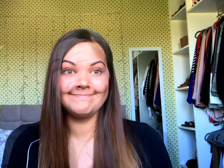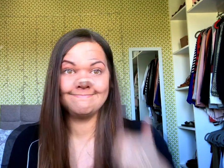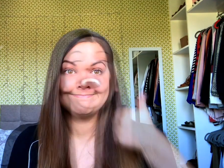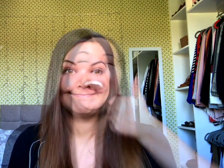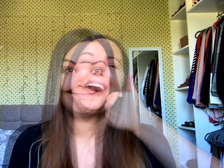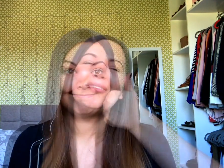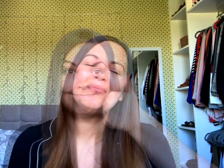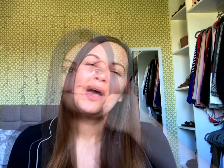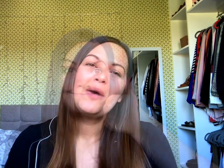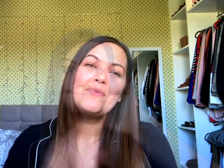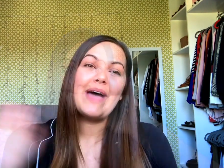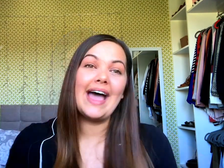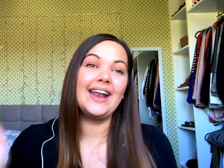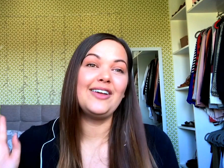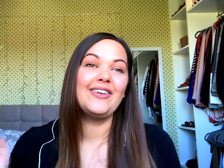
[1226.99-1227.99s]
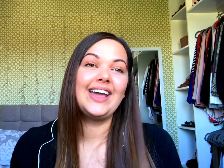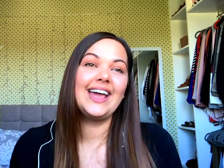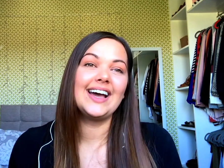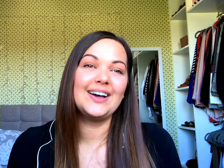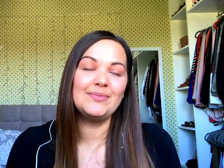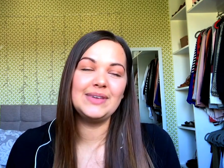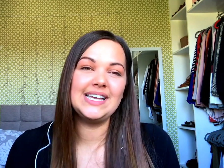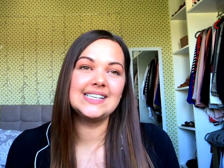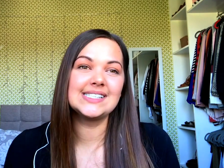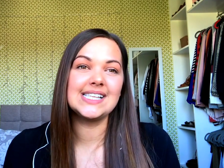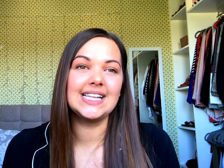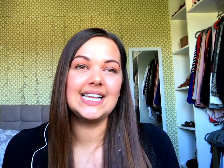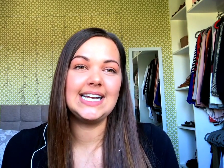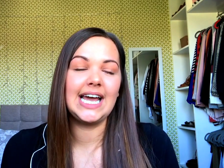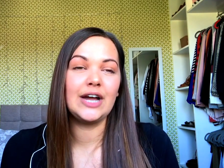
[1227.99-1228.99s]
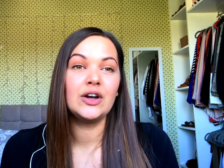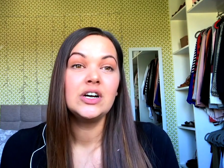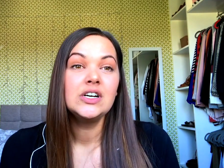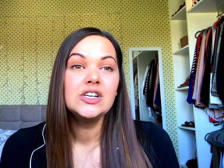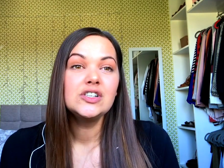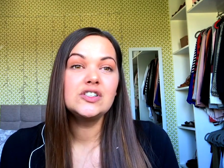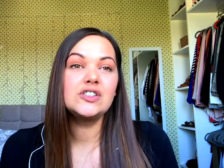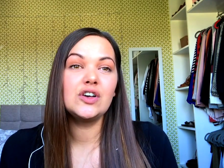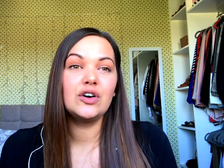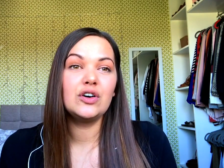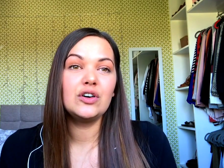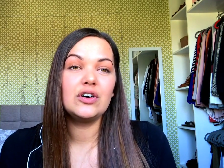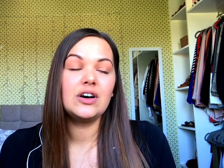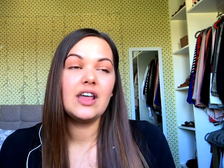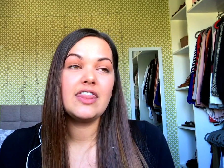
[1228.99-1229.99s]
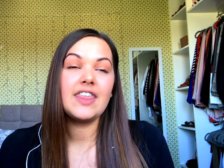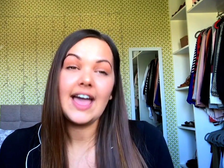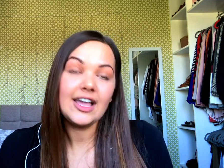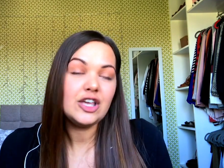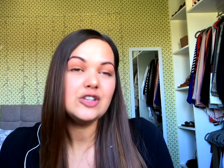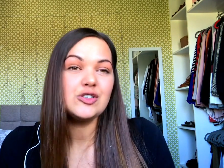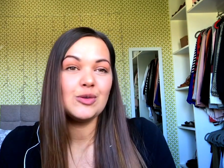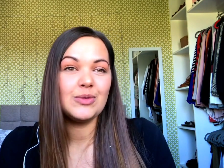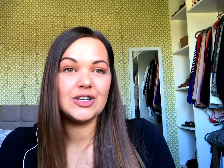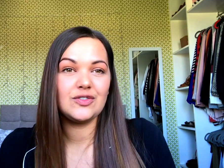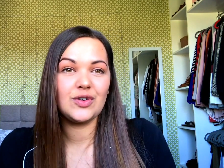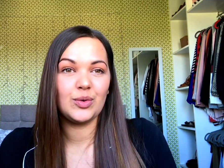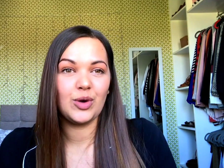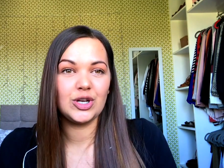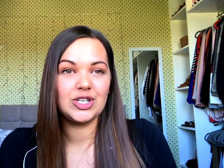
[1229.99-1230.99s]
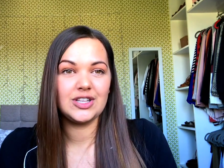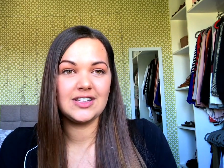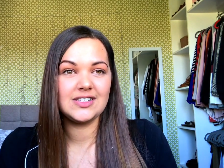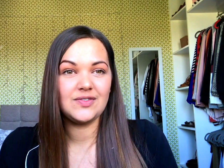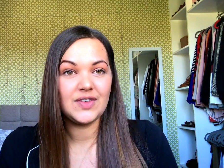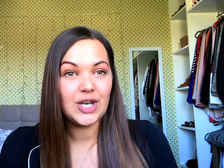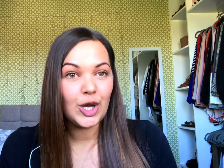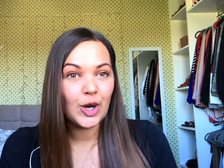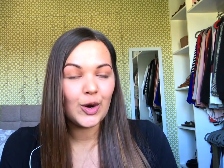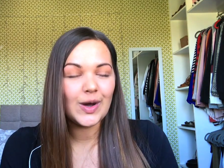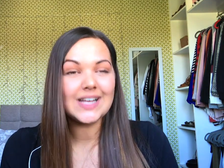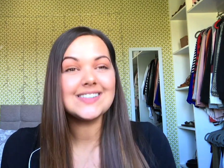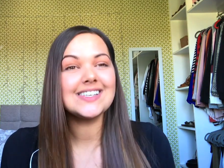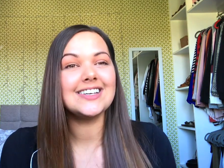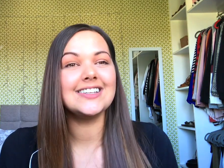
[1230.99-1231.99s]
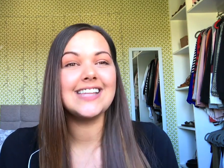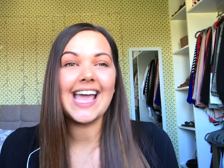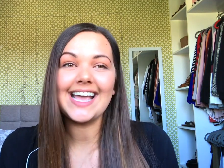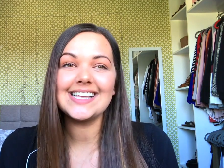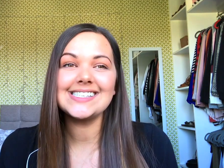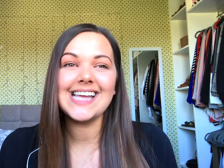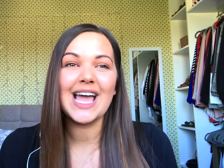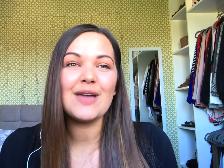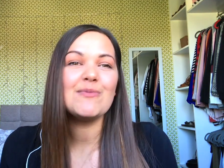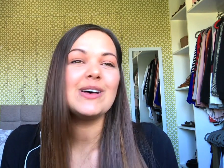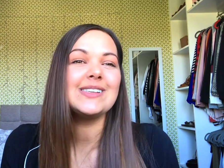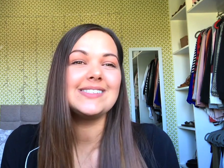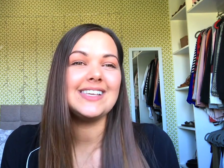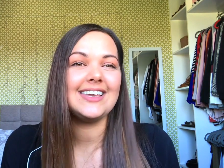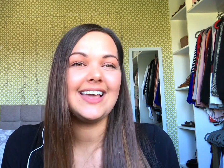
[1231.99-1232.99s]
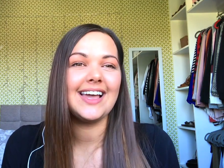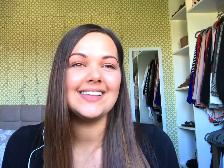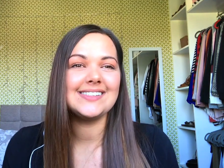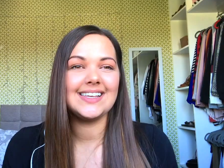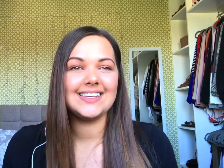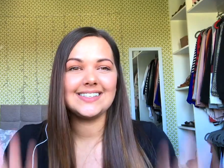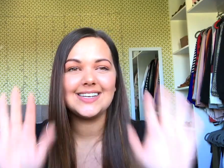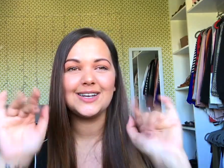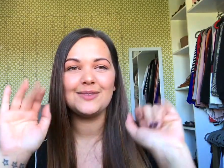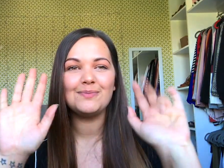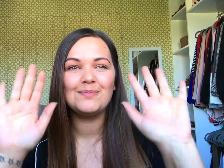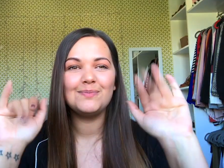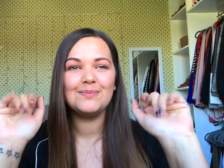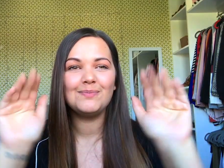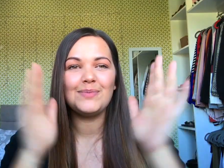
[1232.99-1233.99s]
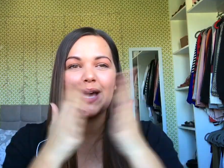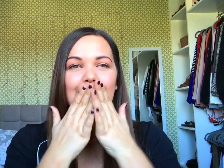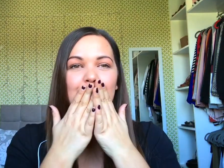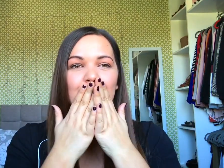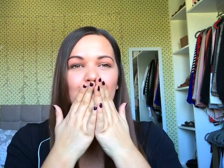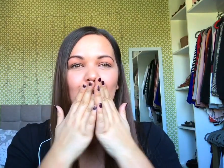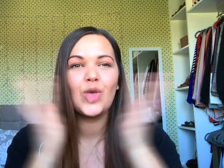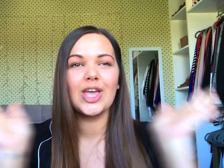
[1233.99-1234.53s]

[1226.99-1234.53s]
But anyway, I'm being silly now. So thank you so much for watching this video. Until next time, I'll see you guys later. Bye.